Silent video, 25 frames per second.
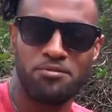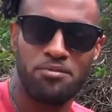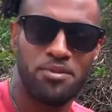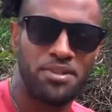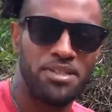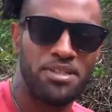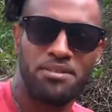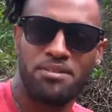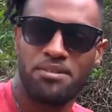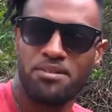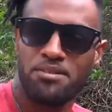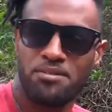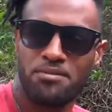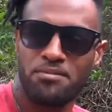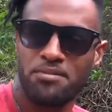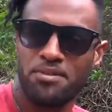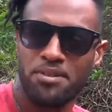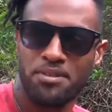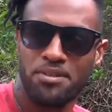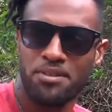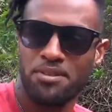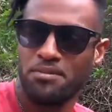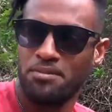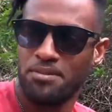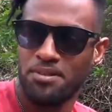what you else you
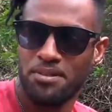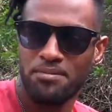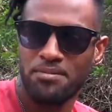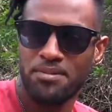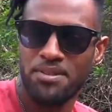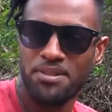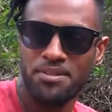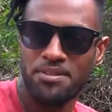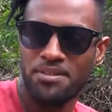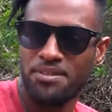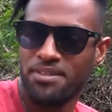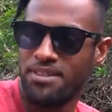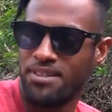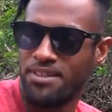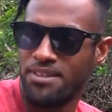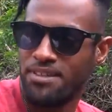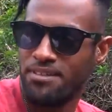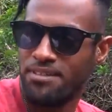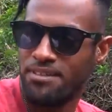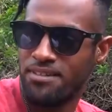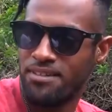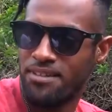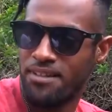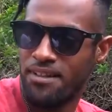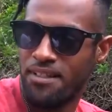want them to do, you know?